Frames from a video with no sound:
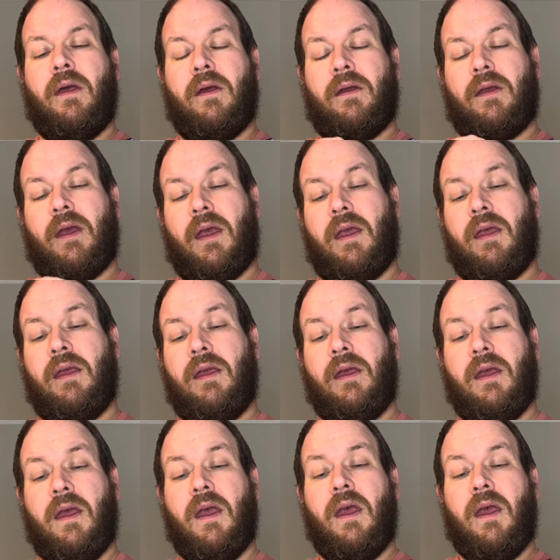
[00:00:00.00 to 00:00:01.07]
Okay,
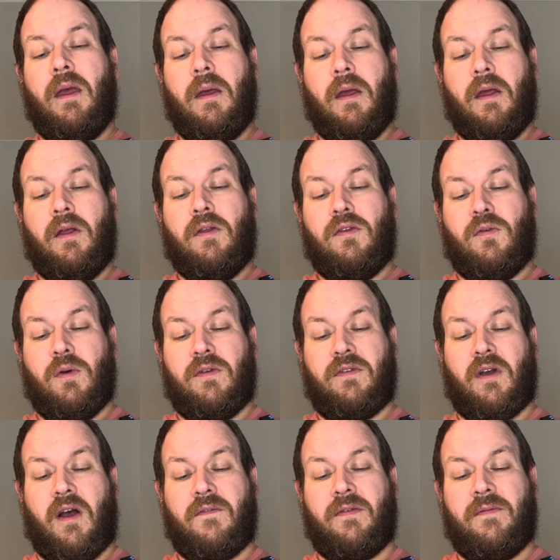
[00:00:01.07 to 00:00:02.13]
twist
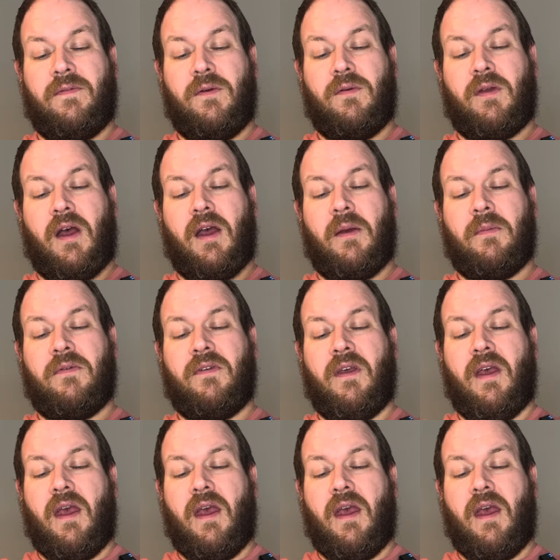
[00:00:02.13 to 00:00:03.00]
off a few times